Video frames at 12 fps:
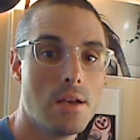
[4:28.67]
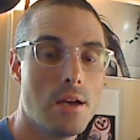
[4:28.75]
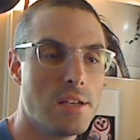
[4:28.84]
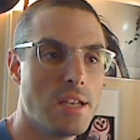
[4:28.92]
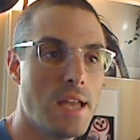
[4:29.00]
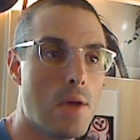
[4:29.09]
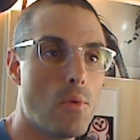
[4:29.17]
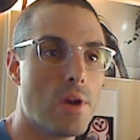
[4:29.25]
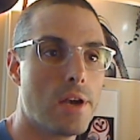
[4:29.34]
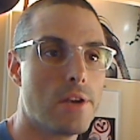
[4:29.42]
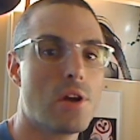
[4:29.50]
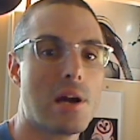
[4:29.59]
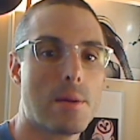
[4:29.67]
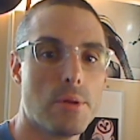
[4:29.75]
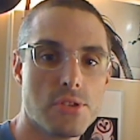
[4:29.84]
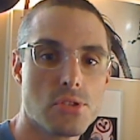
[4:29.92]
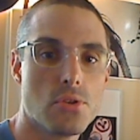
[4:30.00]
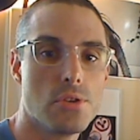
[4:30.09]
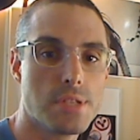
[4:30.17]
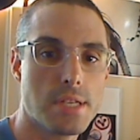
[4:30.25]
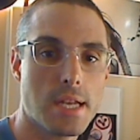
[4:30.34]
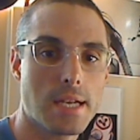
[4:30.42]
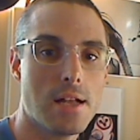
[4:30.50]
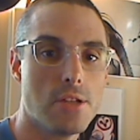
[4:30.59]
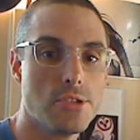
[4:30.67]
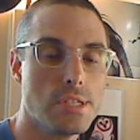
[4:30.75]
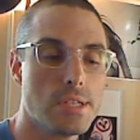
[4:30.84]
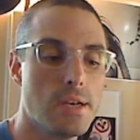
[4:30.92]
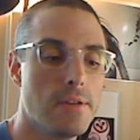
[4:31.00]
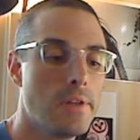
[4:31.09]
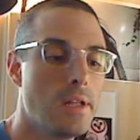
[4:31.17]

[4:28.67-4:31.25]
Today I wanted to talk about the souls and the technology stuff.